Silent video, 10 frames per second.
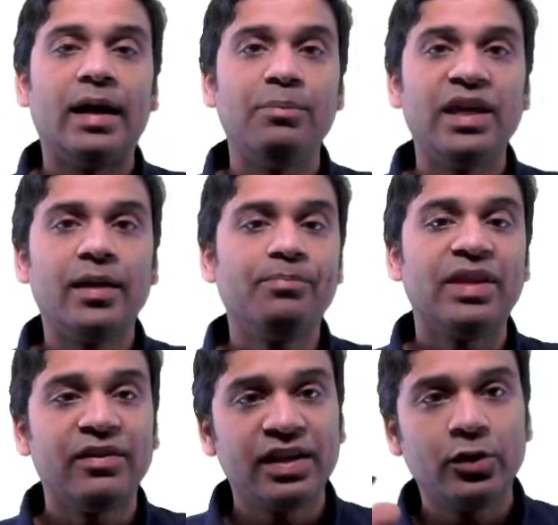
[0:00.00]
MEA,
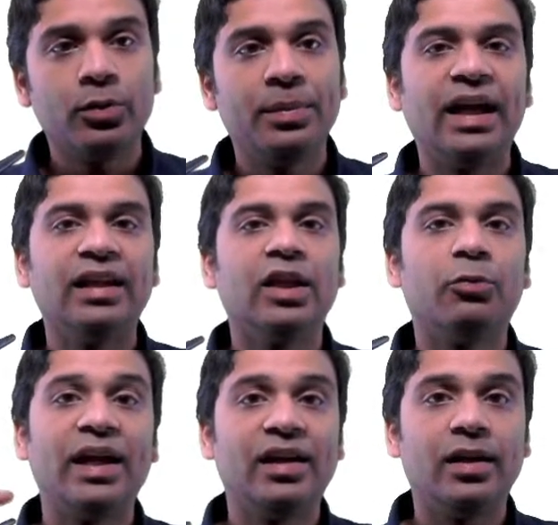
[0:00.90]
even you'll be getting the
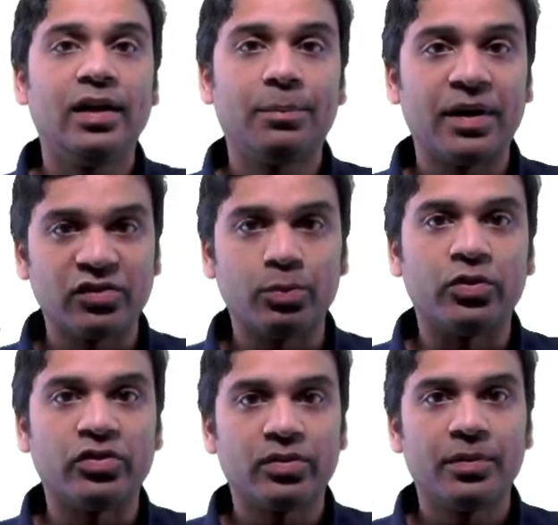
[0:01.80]
white
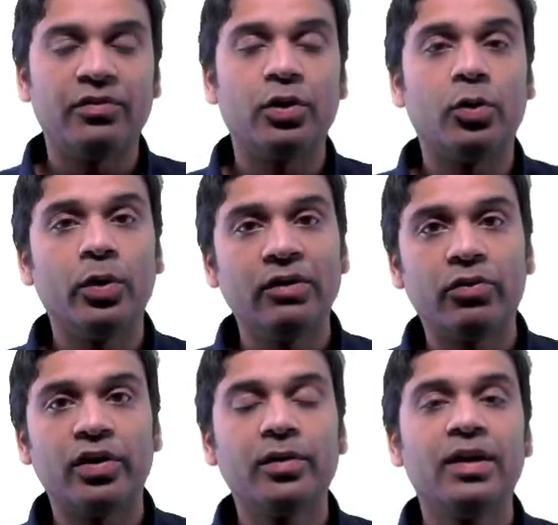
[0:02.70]
passports if you're going
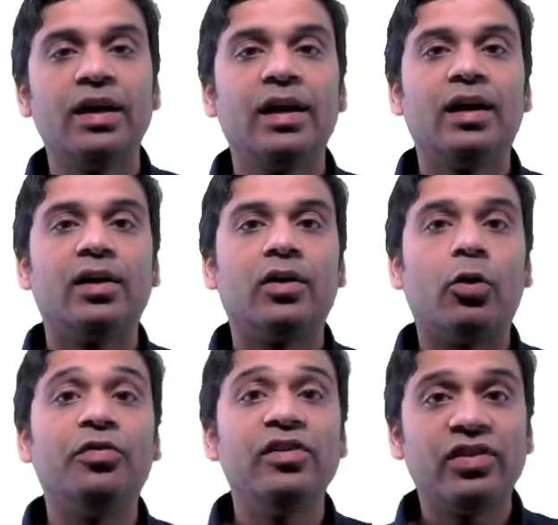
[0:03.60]
for a
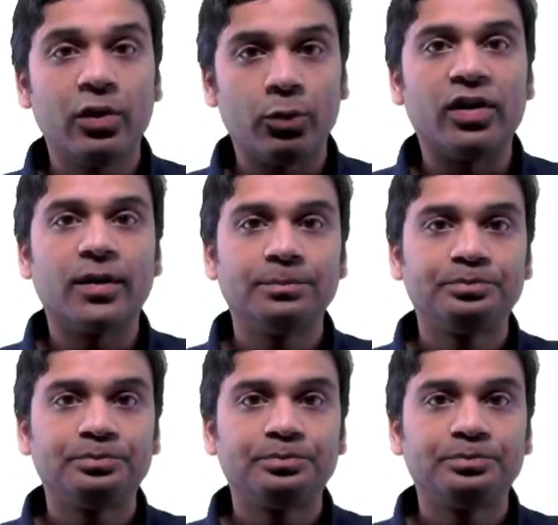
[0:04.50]
official work.